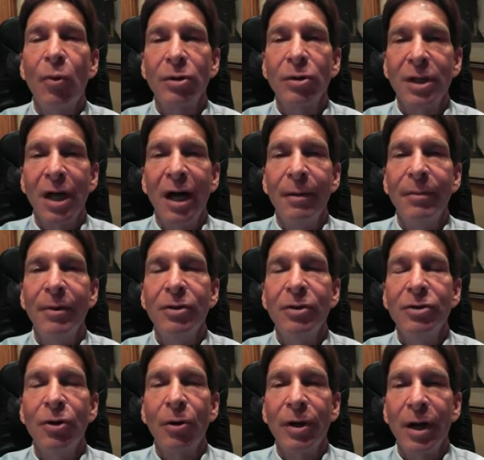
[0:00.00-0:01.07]
and more
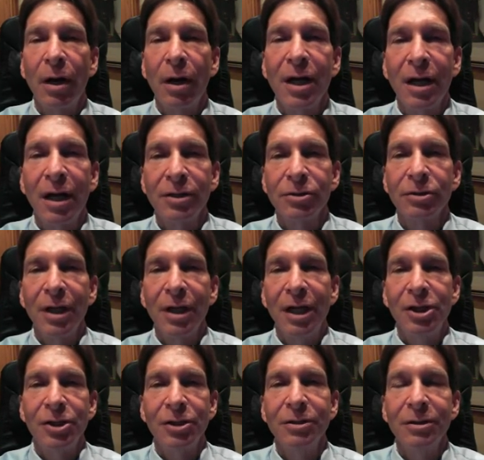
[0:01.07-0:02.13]
time during our
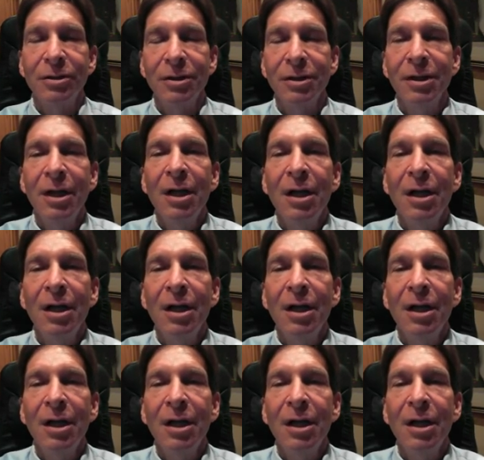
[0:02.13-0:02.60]
consultation.